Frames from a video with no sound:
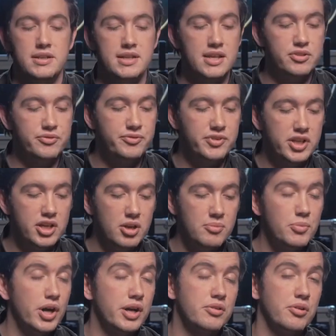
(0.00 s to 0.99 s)
Now, the
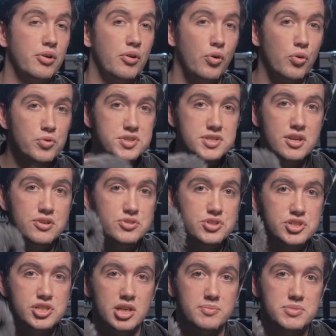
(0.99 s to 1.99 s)
VideoMicro also
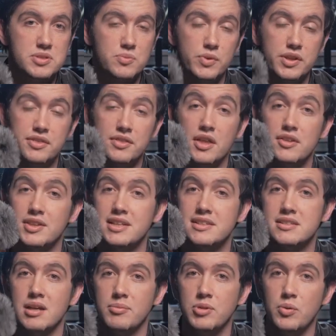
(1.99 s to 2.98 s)
ships with the
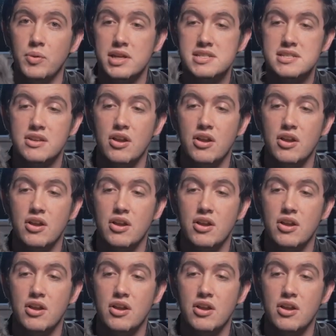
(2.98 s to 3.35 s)
W S